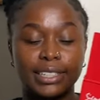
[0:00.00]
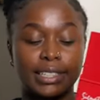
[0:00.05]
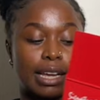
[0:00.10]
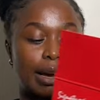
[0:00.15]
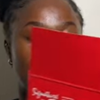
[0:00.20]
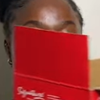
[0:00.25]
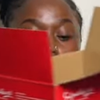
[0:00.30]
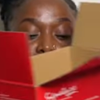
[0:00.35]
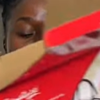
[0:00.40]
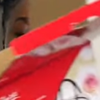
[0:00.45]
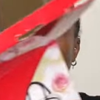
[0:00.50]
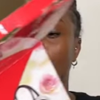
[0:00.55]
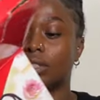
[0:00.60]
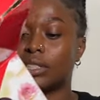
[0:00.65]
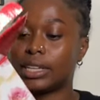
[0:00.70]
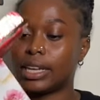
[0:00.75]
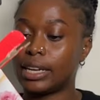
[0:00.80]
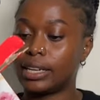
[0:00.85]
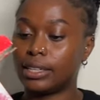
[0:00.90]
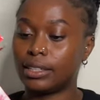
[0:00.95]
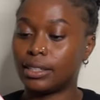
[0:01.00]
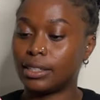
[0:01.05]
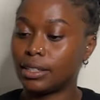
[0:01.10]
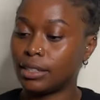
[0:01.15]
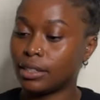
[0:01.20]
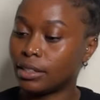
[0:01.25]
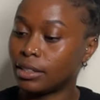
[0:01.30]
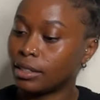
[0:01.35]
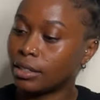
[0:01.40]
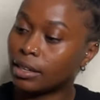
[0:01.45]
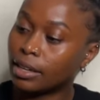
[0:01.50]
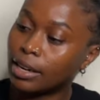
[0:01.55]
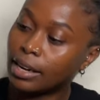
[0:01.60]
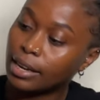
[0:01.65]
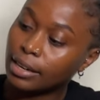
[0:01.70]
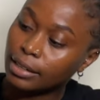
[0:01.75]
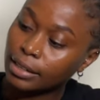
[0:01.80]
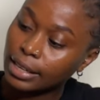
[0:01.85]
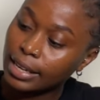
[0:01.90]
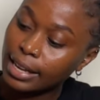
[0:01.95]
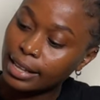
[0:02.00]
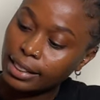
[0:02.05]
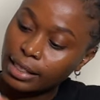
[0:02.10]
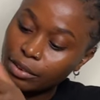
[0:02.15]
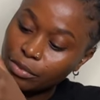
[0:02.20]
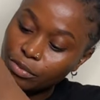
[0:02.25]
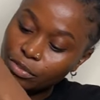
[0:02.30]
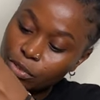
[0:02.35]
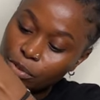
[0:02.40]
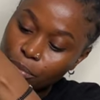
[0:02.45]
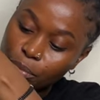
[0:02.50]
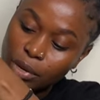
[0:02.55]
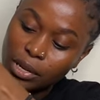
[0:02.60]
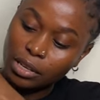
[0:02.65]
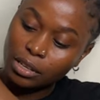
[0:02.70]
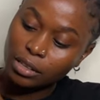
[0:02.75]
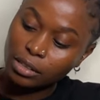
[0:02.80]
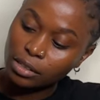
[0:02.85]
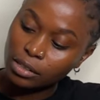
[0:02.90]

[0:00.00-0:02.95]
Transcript: someone to send and get them for me.